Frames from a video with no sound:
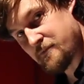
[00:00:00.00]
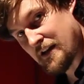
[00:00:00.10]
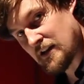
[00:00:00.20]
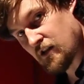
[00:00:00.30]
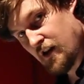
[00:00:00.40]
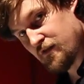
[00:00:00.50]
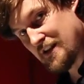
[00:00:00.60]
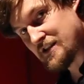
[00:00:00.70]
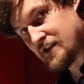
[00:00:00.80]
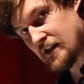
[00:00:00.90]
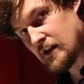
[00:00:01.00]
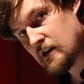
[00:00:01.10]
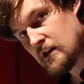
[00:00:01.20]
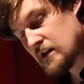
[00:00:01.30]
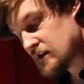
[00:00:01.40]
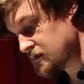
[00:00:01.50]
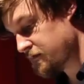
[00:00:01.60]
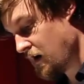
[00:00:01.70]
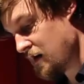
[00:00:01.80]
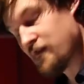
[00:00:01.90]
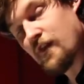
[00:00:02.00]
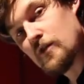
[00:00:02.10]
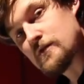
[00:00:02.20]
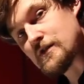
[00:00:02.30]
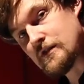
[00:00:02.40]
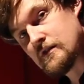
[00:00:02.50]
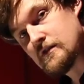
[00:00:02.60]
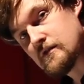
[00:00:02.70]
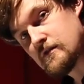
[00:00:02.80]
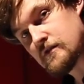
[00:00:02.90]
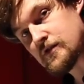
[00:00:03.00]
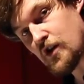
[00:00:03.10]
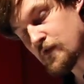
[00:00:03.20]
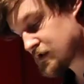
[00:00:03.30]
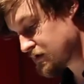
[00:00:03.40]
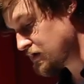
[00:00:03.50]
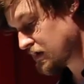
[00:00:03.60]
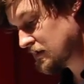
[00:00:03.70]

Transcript: make it kind of easier to find faults and service, so you can